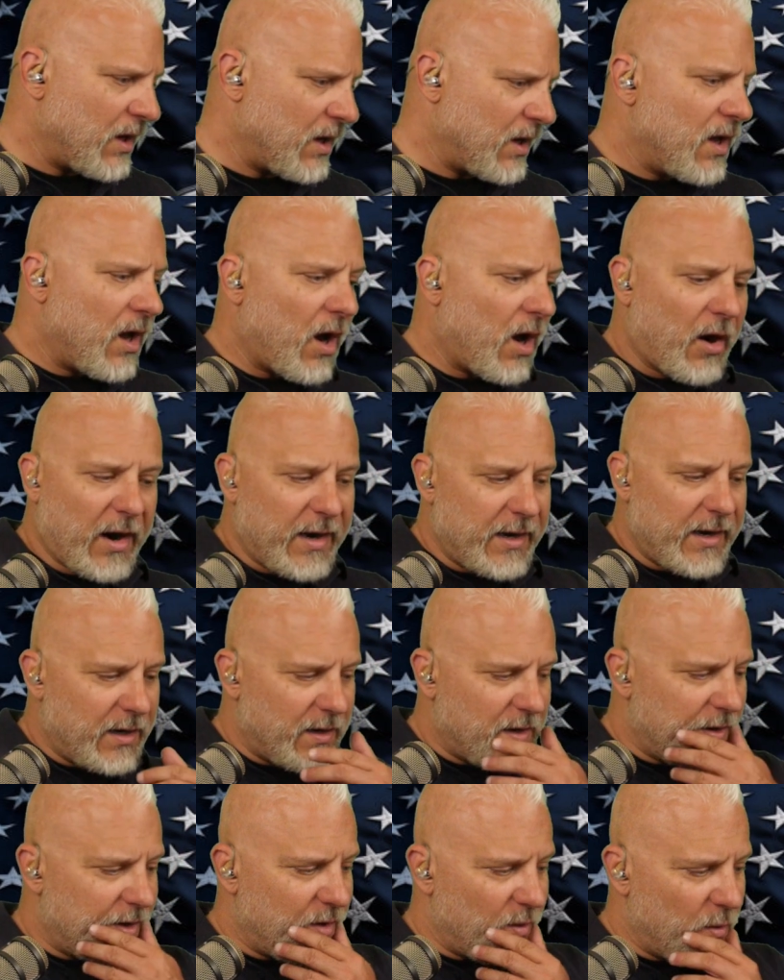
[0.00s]
All right.
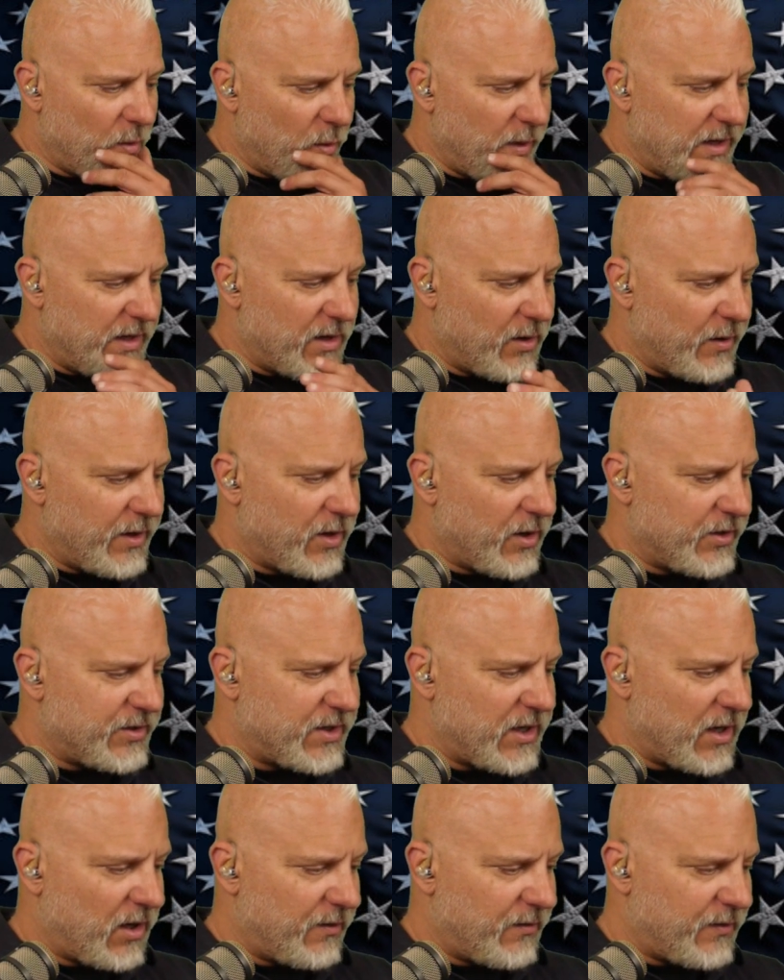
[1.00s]
We know he goes
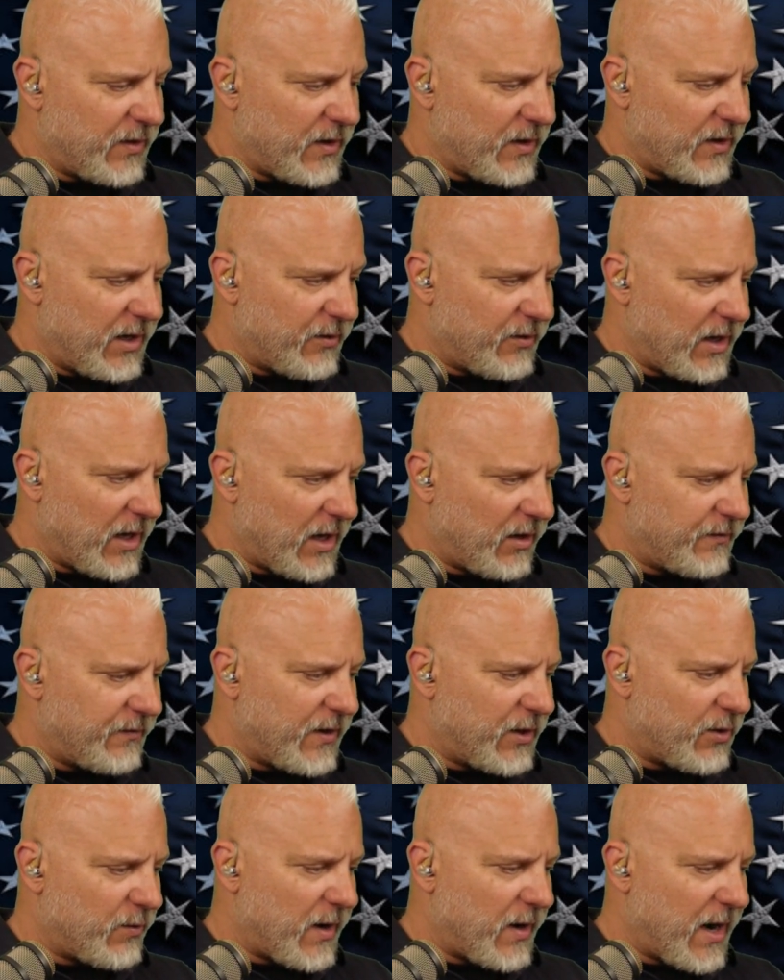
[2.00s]
the
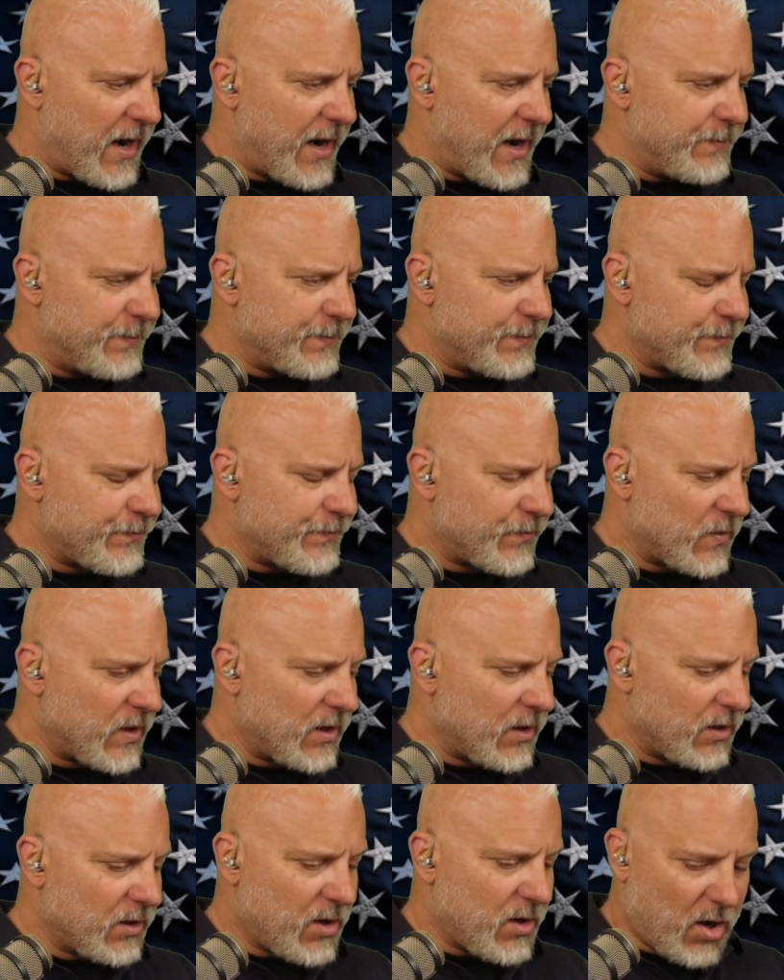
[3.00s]
elevator ride,
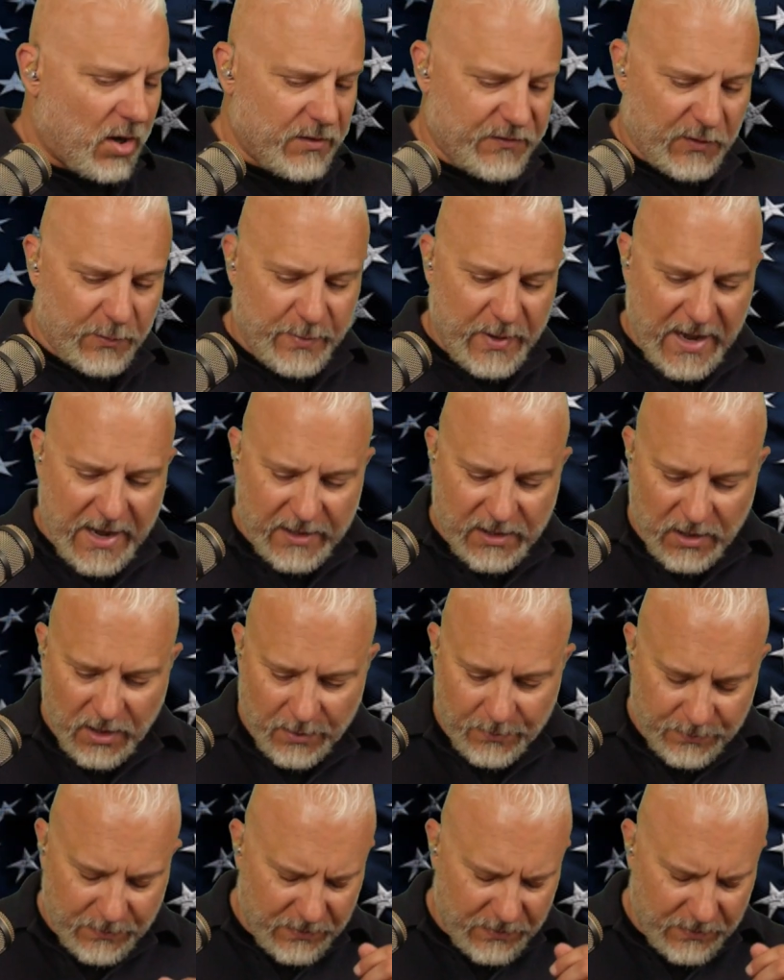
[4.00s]
calling for backup.